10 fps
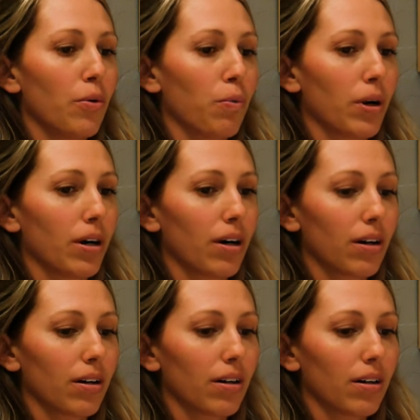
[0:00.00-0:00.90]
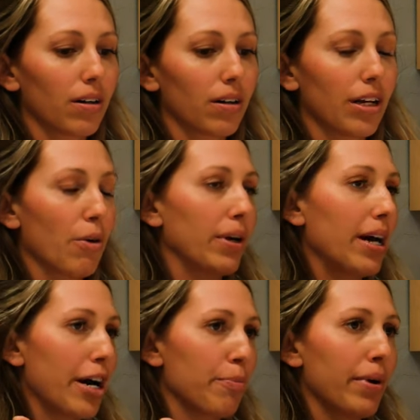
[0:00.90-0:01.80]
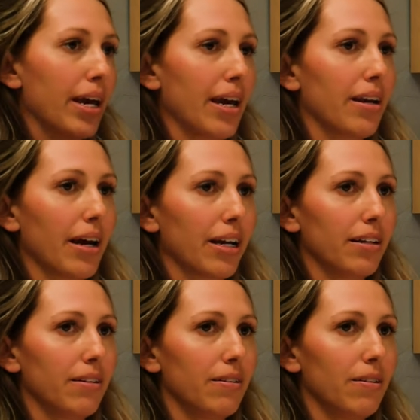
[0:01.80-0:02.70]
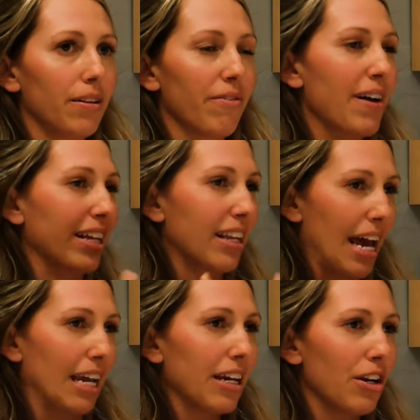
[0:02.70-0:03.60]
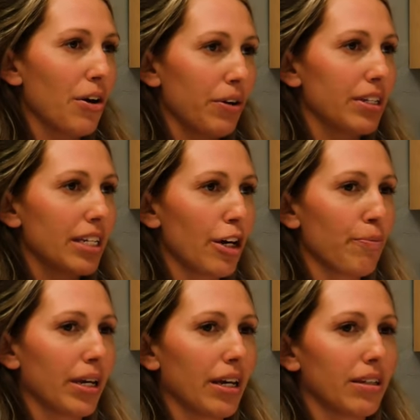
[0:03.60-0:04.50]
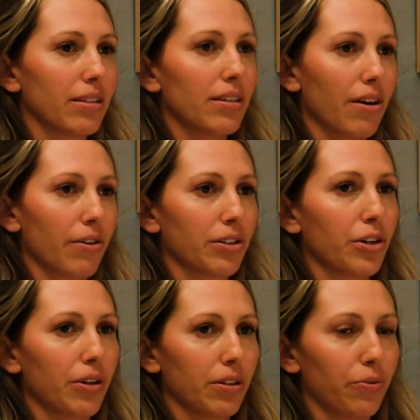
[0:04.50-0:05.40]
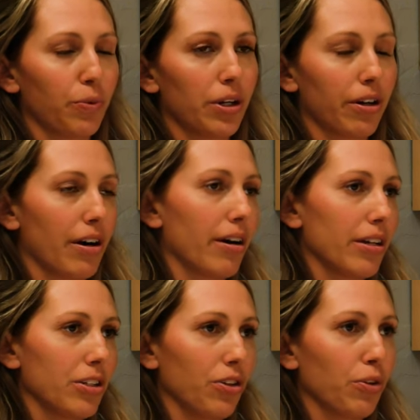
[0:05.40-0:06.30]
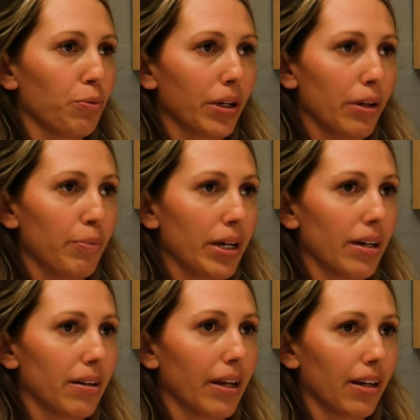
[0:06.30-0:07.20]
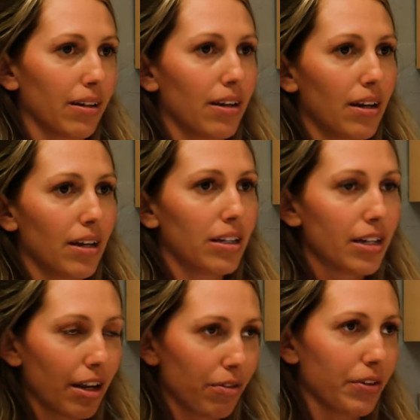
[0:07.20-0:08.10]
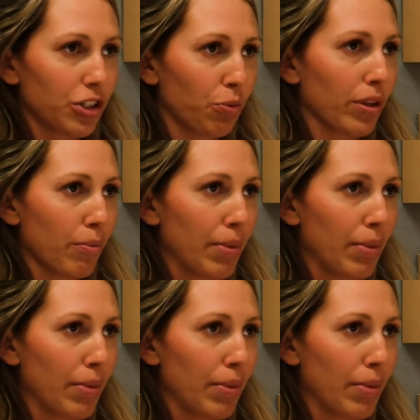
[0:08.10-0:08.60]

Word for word: were going up, and I could, the fact that I could notice it, because also when you're an artist, you can really be in like tunnel vision with a